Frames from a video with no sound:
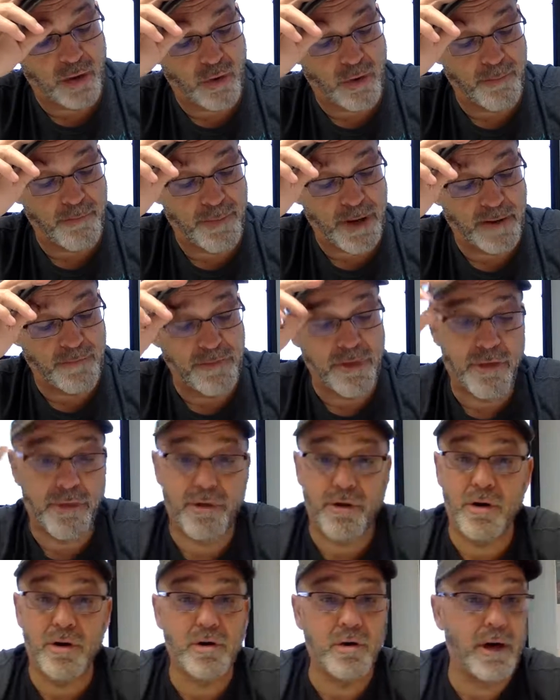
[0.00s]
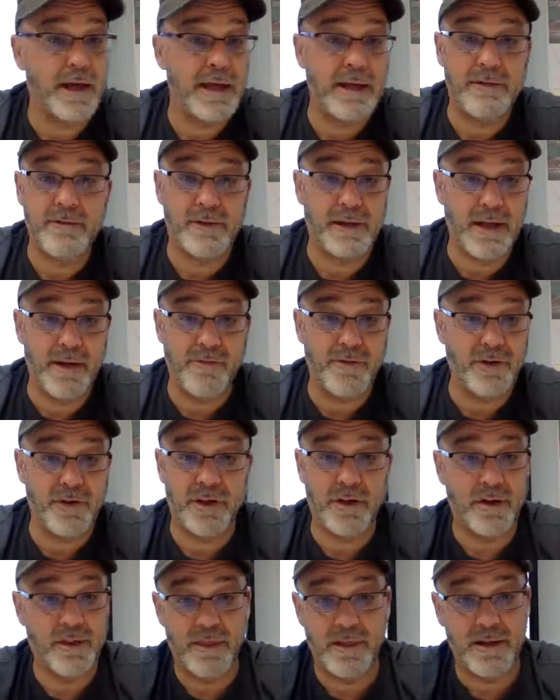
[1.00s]
or above the third. It's given
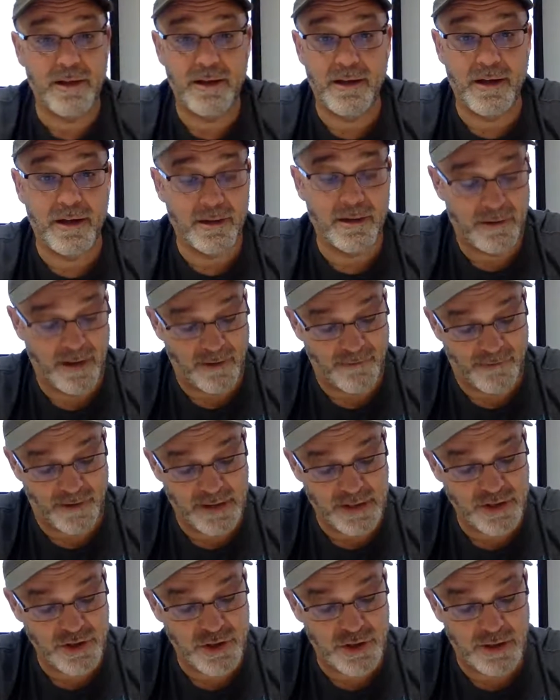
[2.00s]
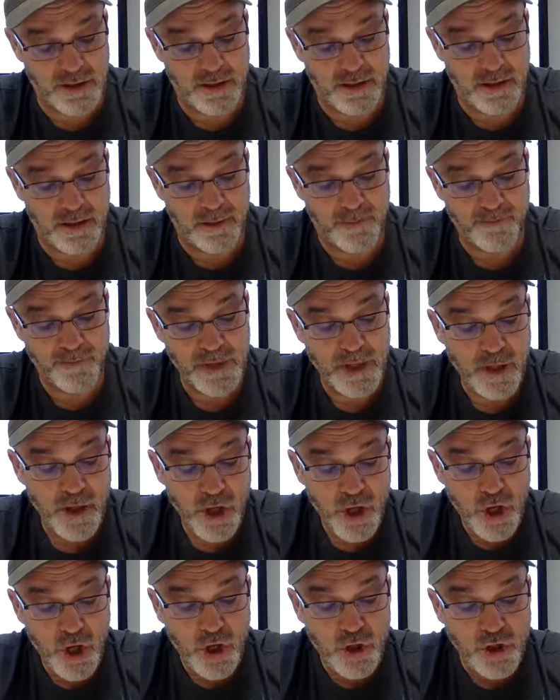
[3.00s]
you the definition here.
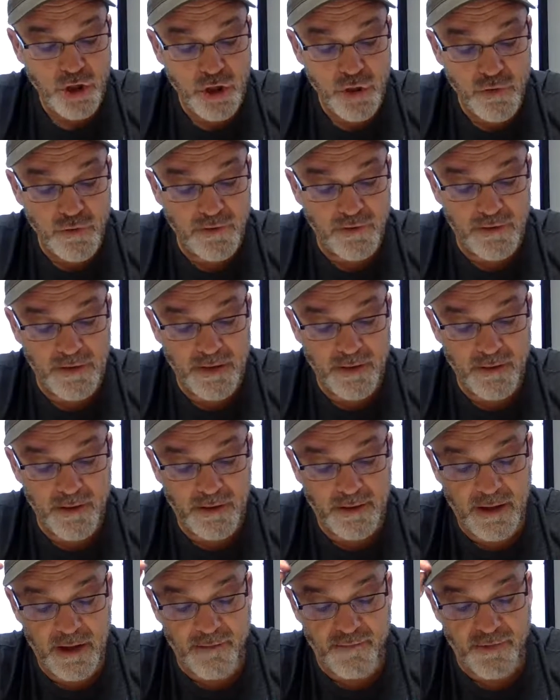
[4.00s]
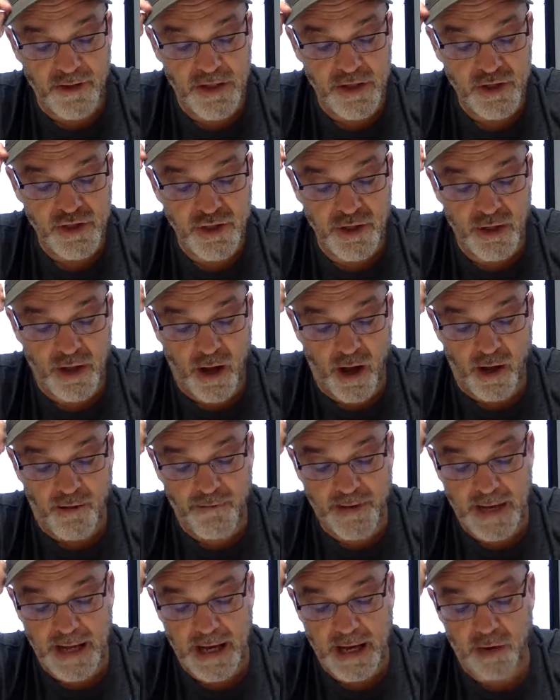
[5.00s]
Using the definition
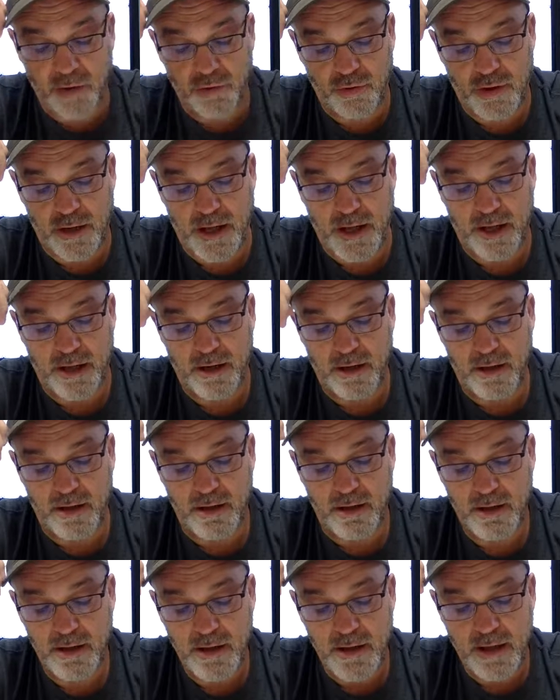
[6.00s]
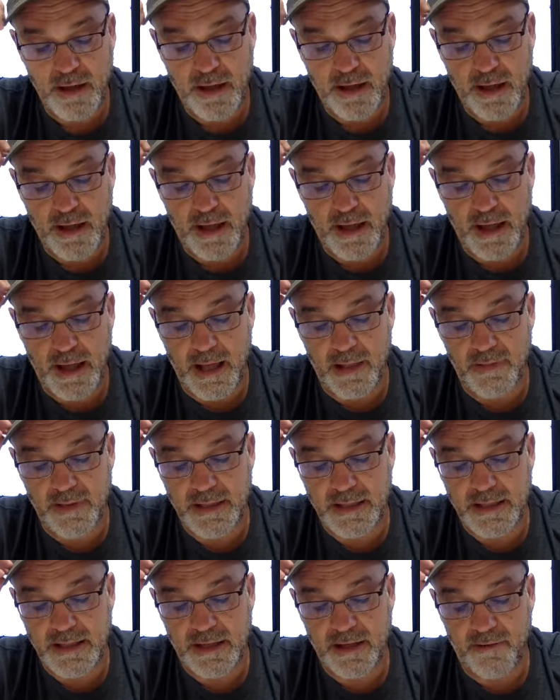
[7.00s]
of an outlier and
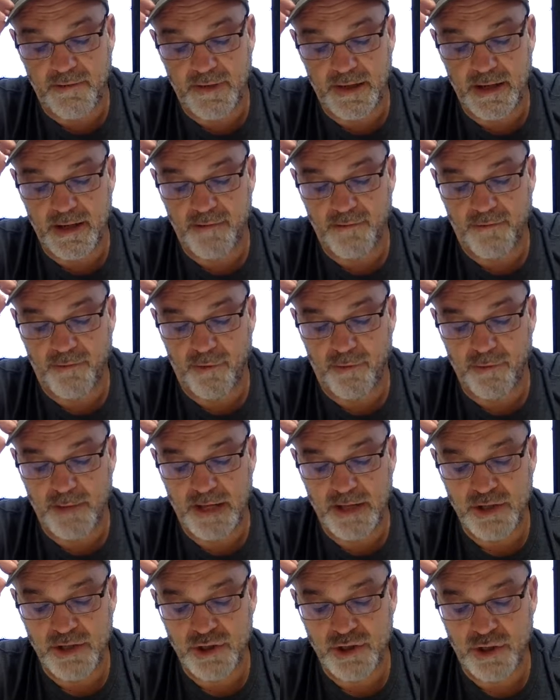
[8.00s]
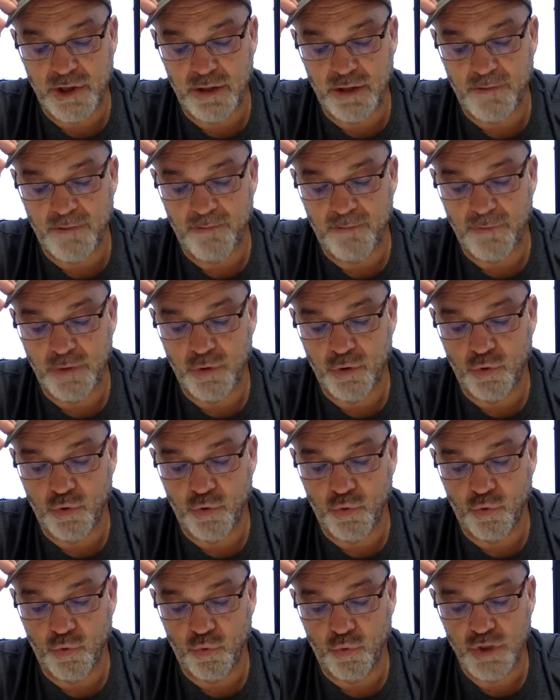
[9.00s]
the given information,
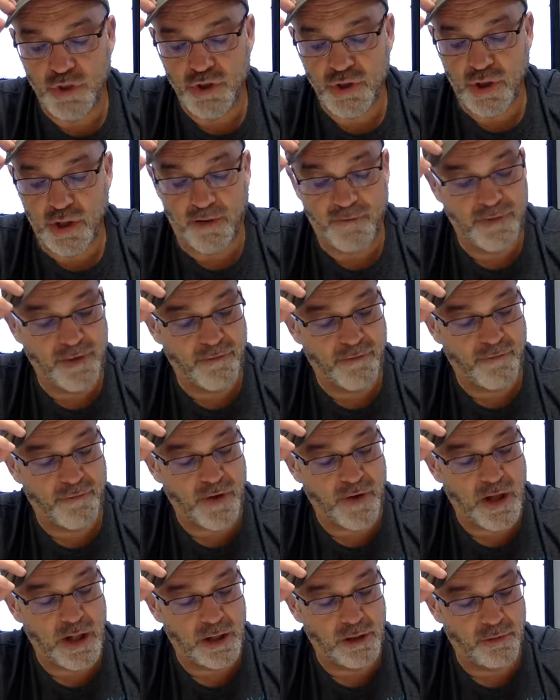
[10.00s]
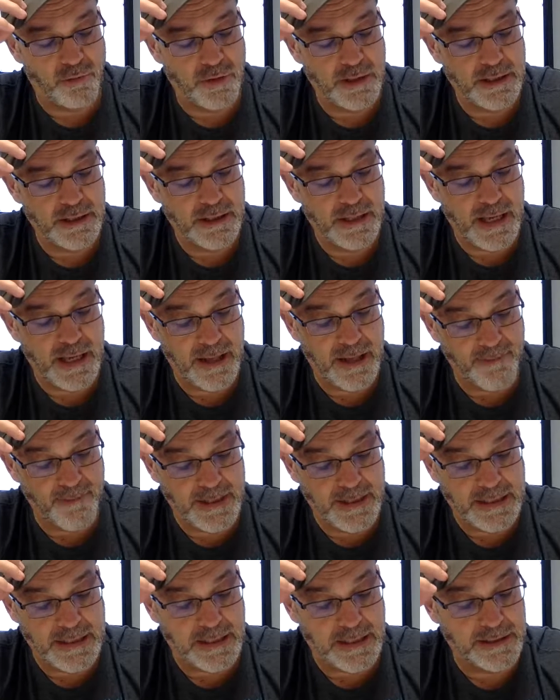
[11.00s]
which of the following can
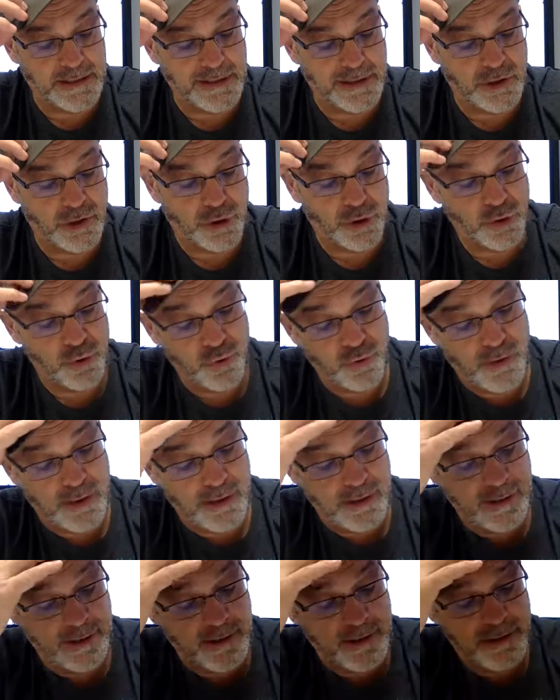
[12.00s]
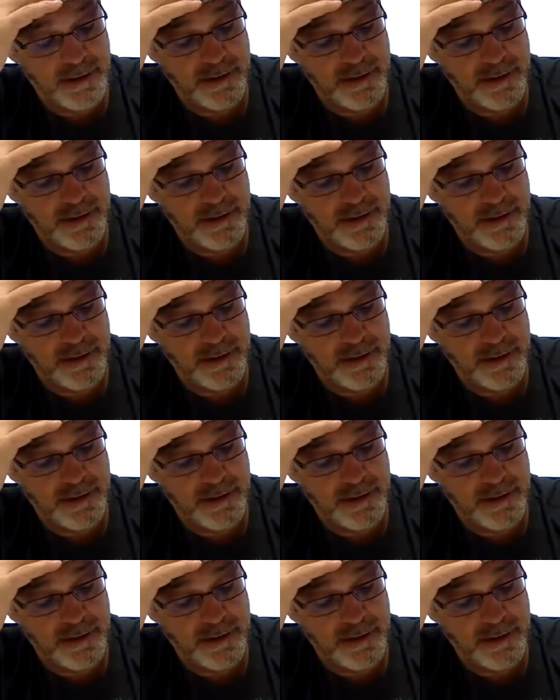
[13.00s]
be concluded?